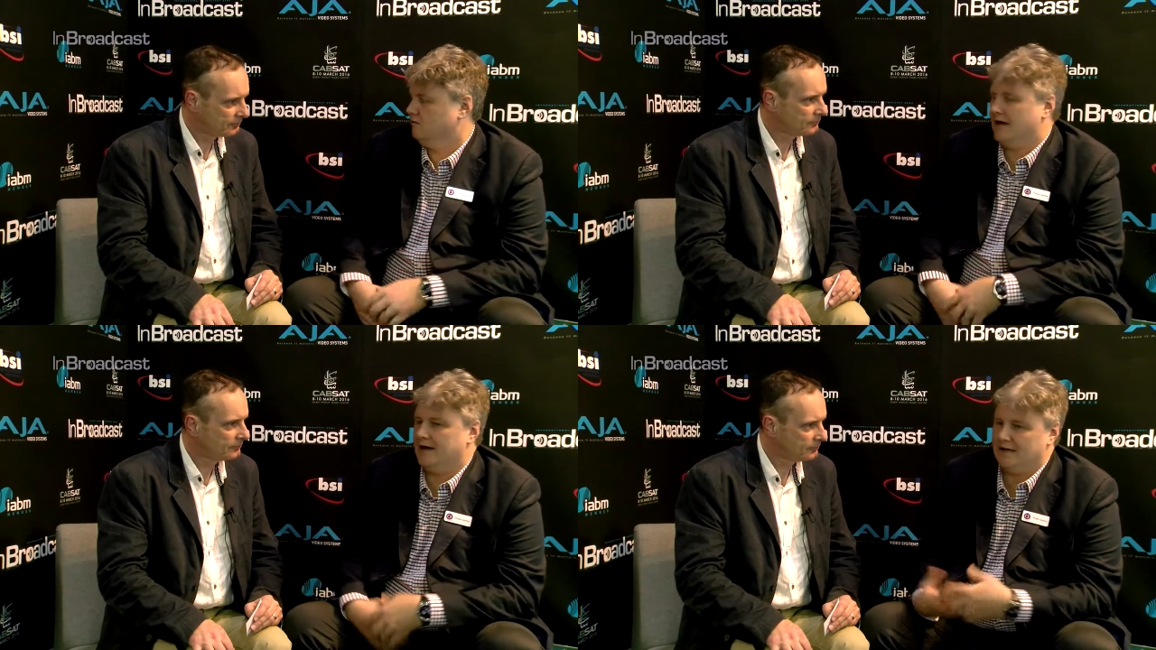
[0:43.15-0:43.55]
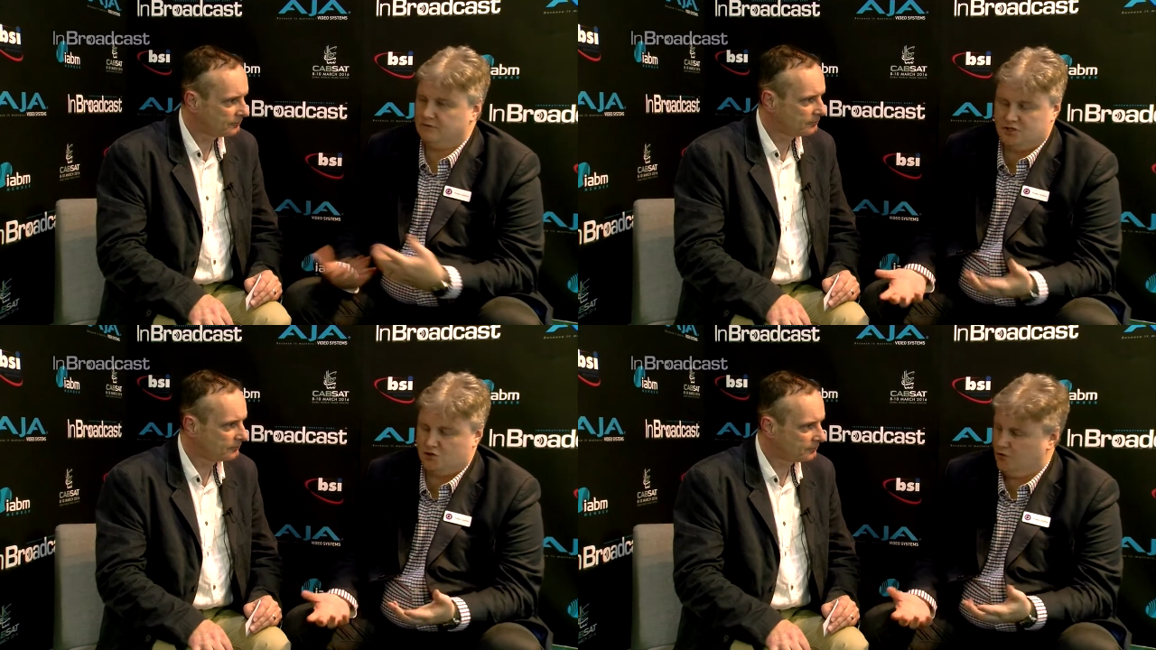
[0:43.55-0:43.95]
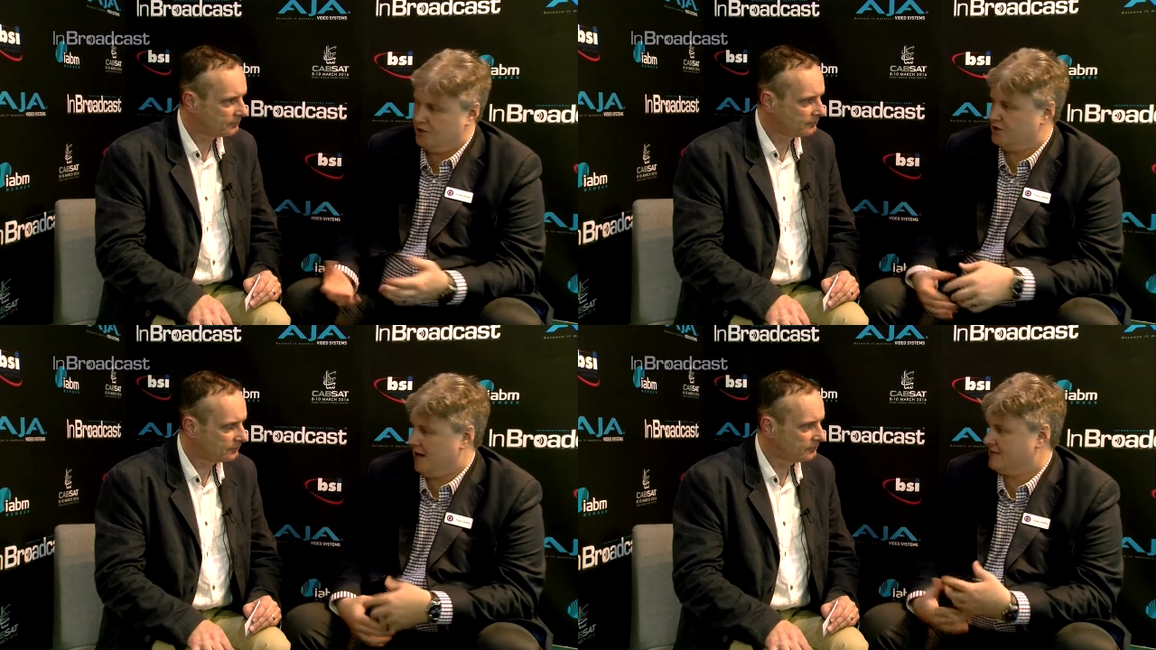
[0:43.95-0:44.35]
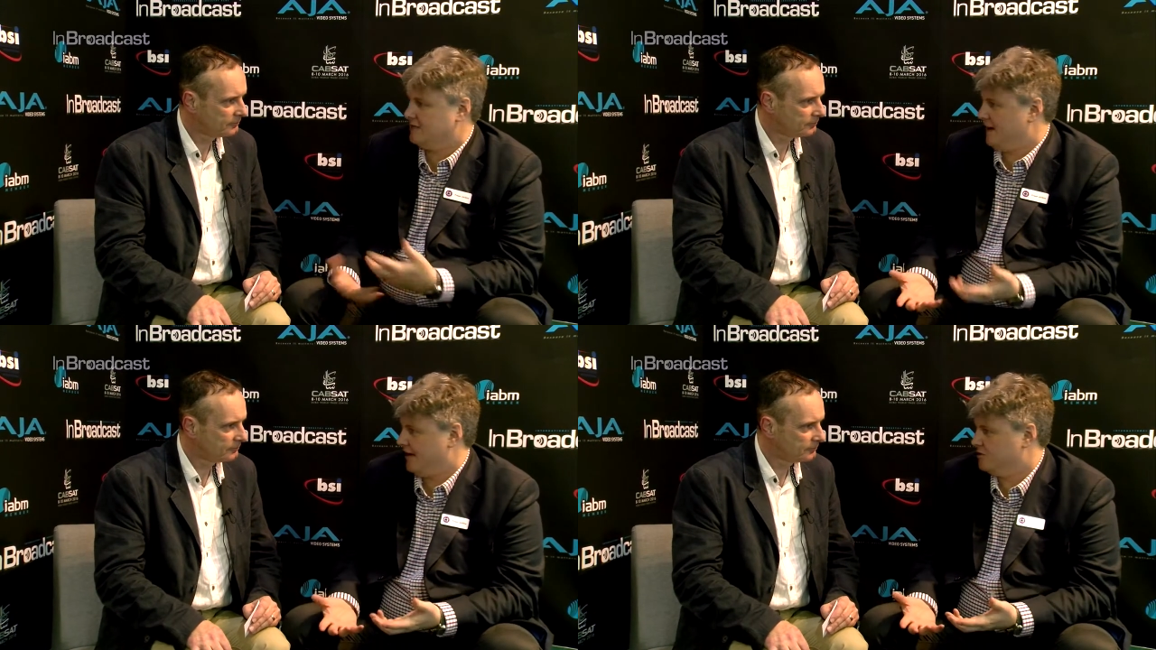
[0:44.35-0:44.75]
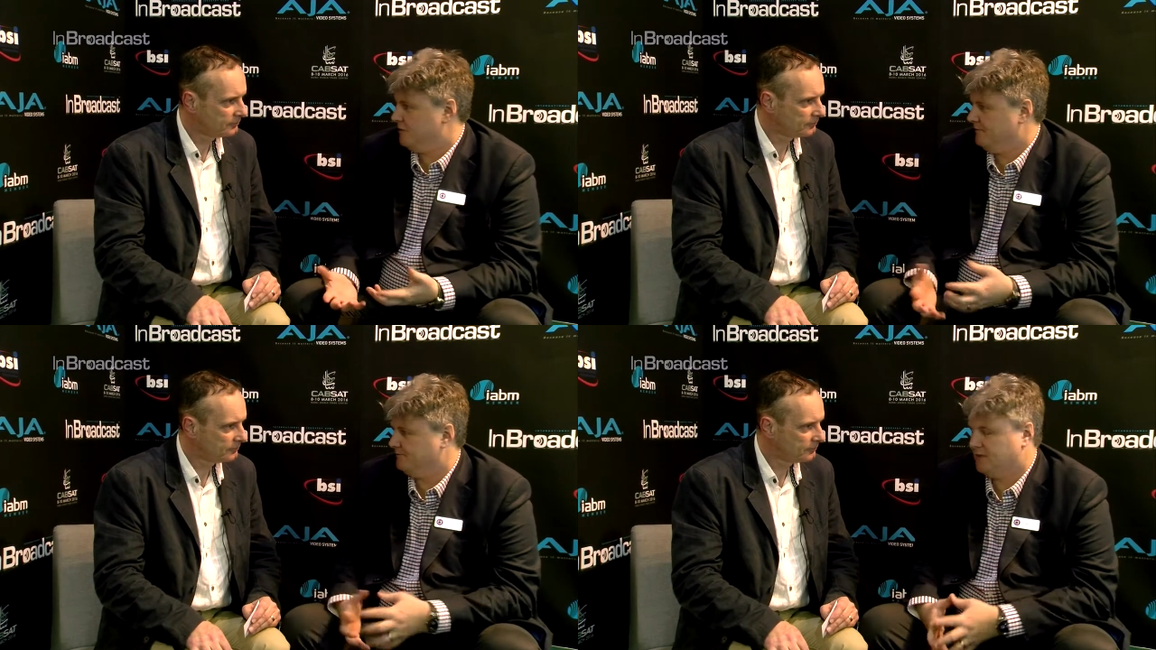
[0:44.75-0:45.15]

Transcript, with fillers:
Speaker 1: and storage, asset management.